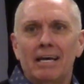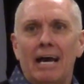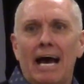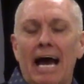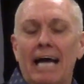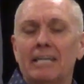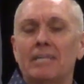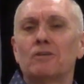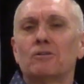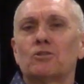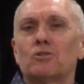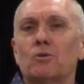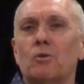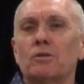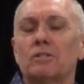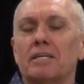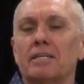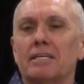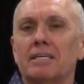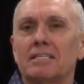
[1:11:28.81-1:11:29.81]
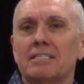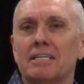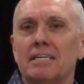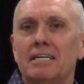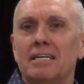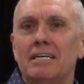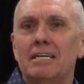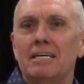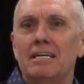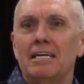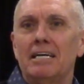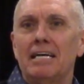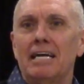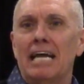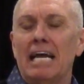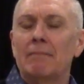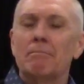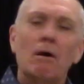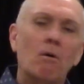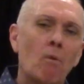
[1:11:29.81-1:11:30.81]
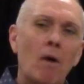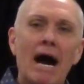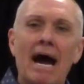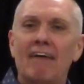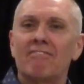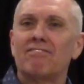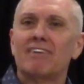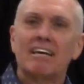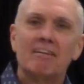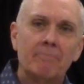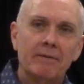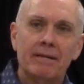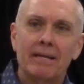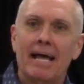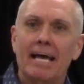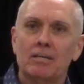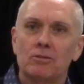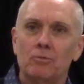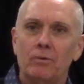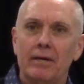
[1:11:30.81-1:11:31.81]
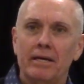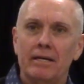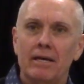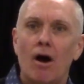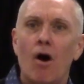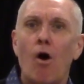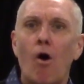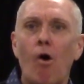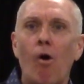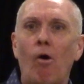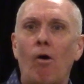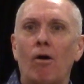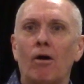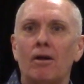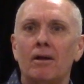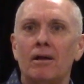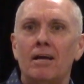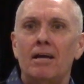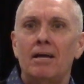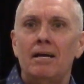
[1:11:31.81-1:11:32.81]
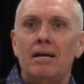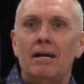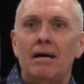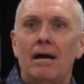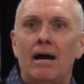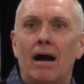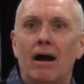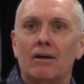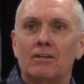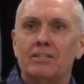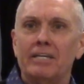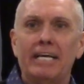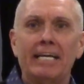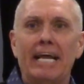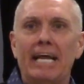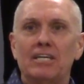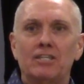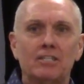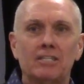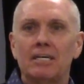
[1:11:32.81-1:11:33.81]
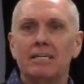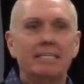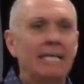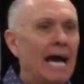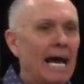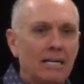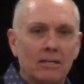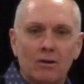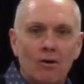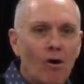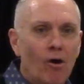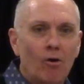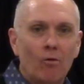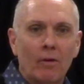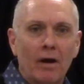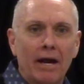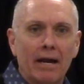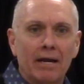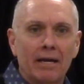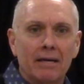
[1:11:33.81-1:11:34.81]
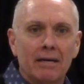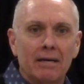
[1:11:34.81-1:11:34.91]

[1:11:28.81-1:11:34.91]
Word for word: I hear stories like this, and my wife left me last week. Or our teenage son died in a car wreck.